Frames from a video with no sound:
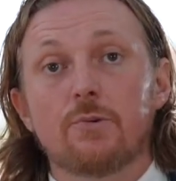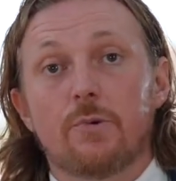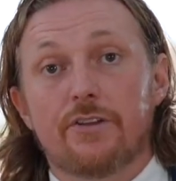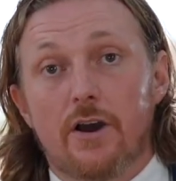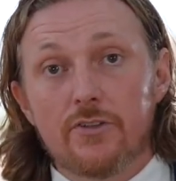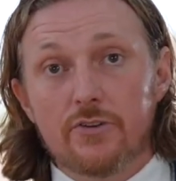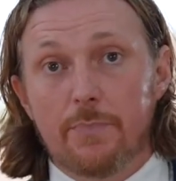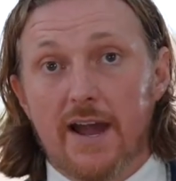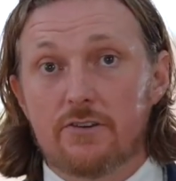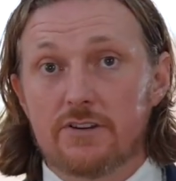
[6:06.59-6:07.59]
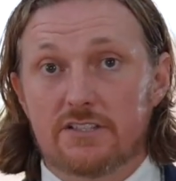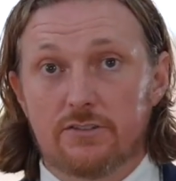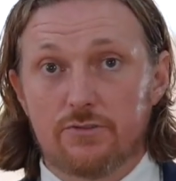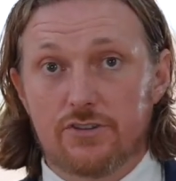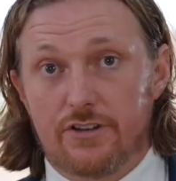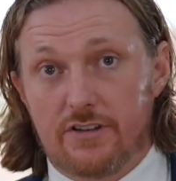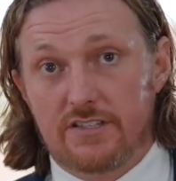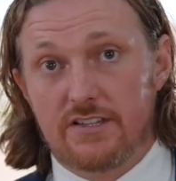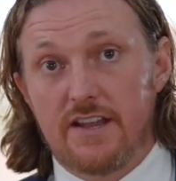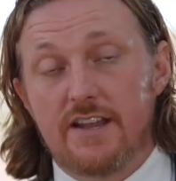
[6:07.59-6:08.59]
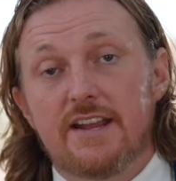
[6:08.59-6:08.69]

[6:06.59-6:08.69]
With other battery solutions,